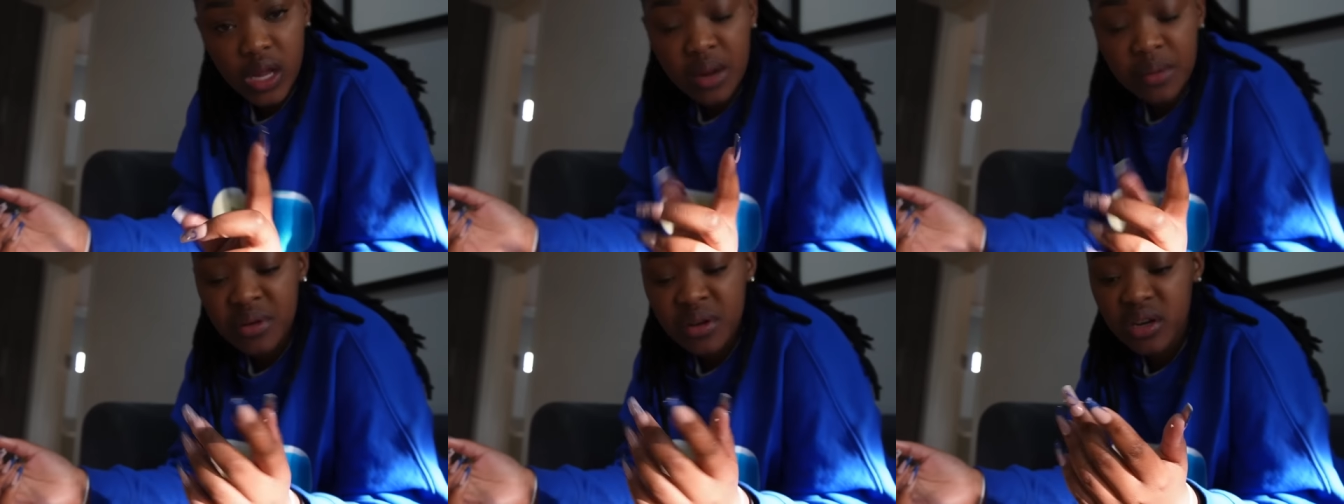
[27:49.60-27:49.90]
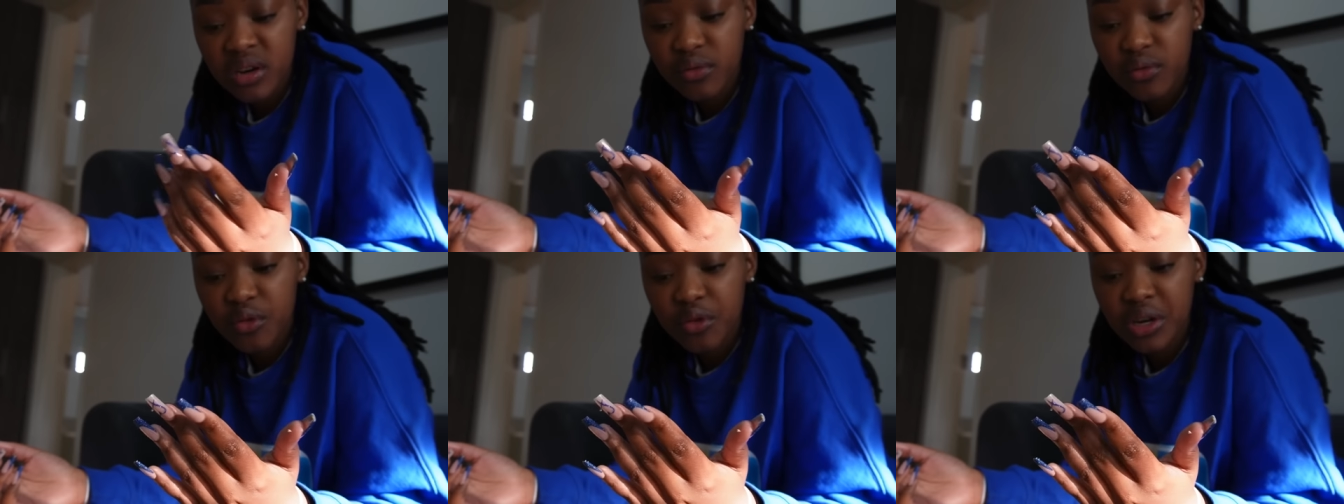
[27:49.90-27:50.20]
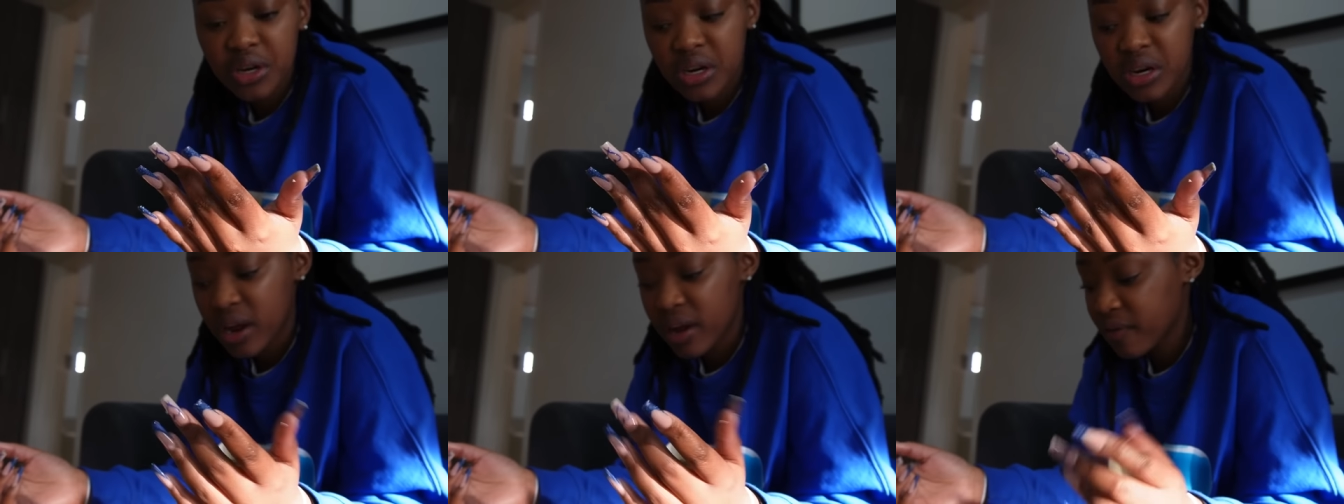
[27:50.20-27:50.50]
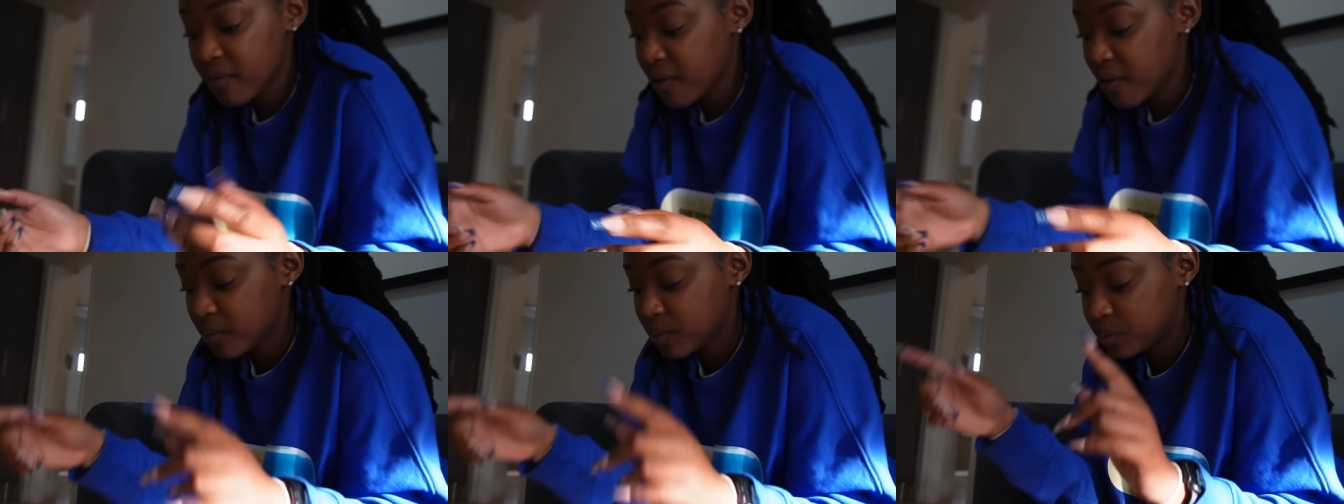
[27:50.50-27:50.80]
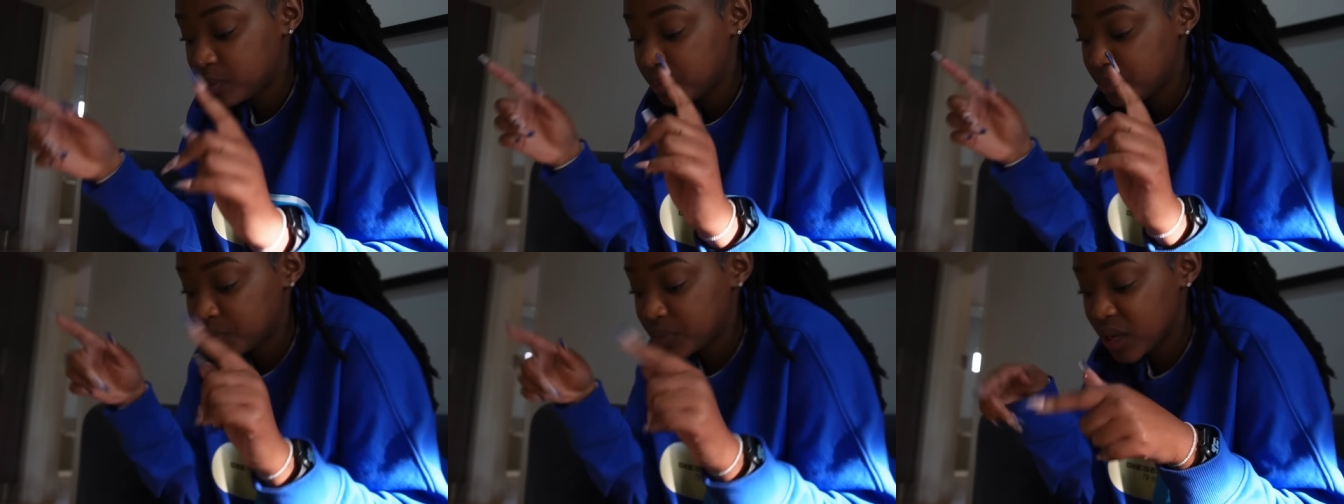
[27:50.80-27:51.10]
Let me get a fork and a knife
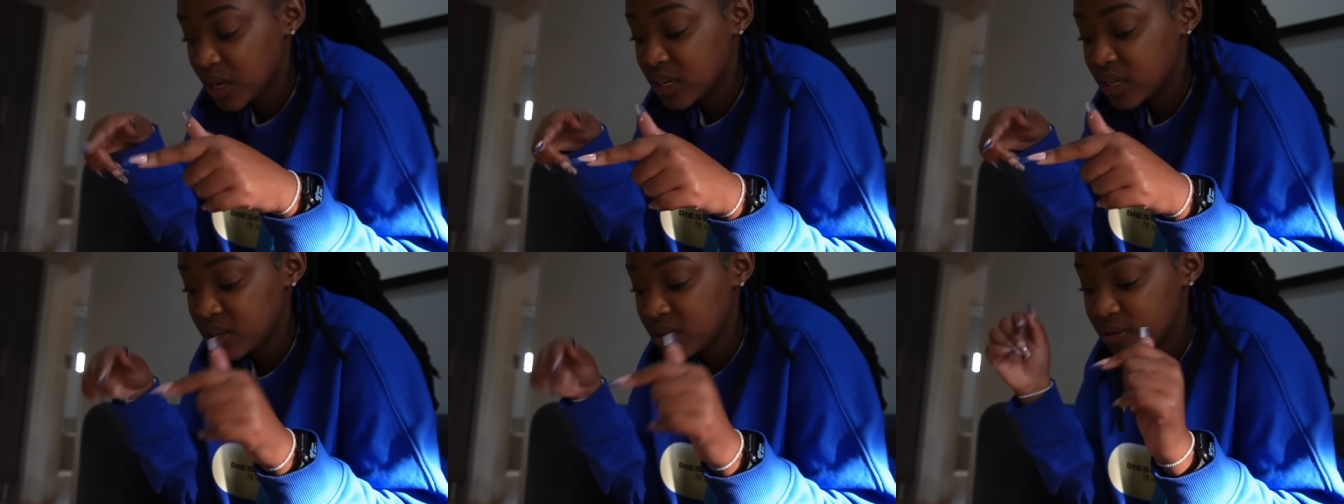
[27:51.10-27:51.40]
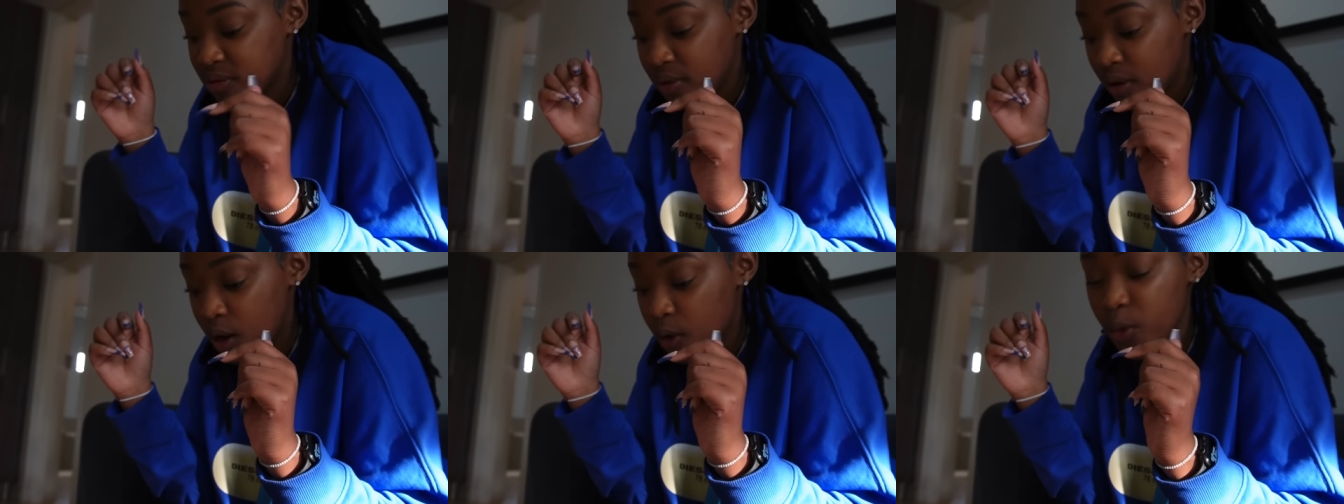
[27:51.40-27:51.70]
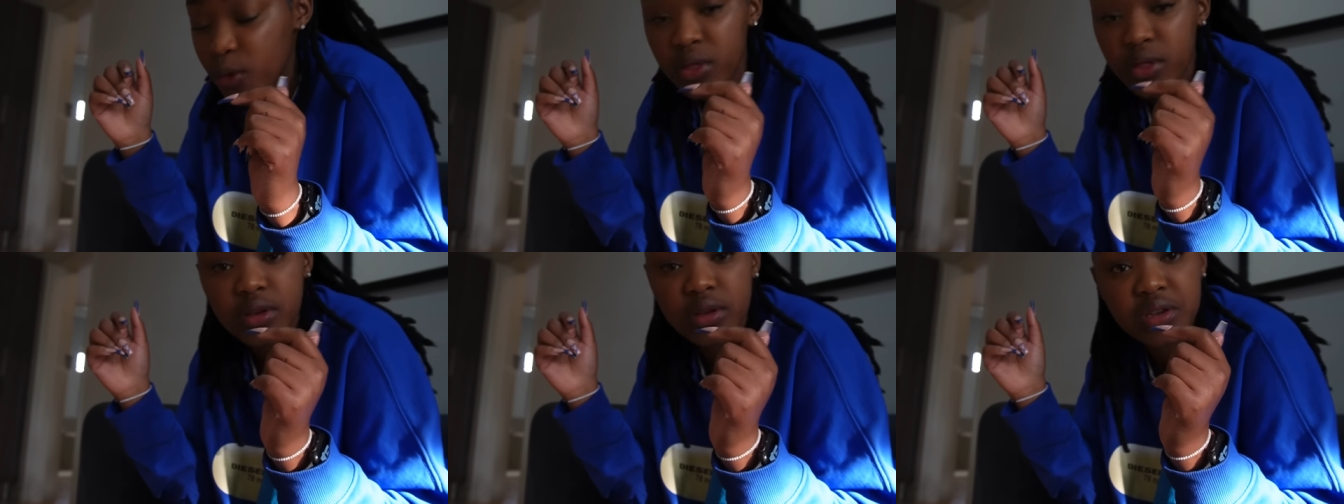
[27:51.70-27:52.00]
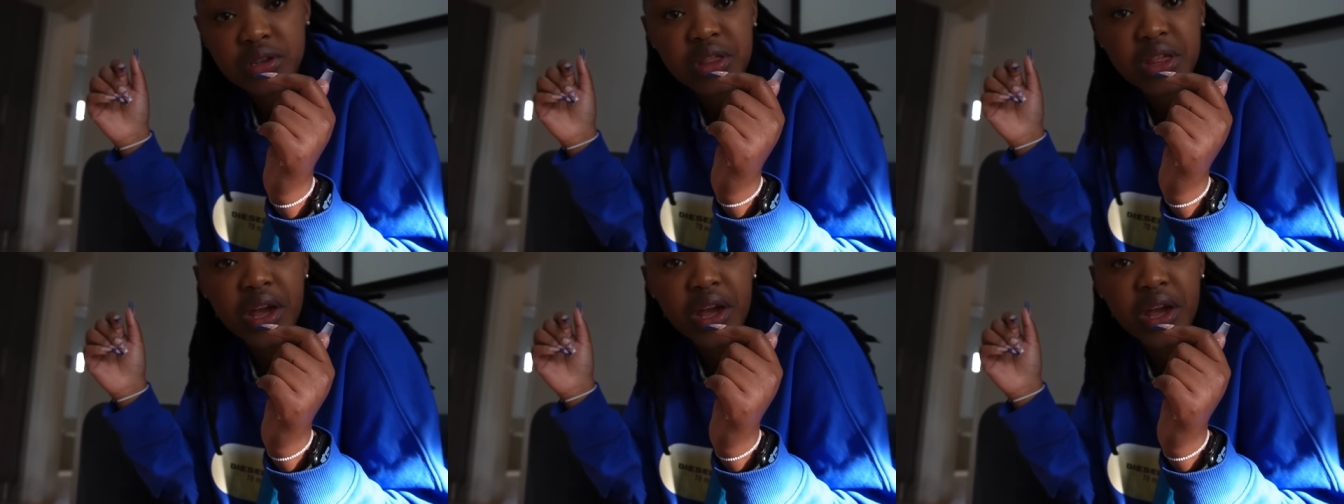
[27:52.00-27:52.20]
and devour this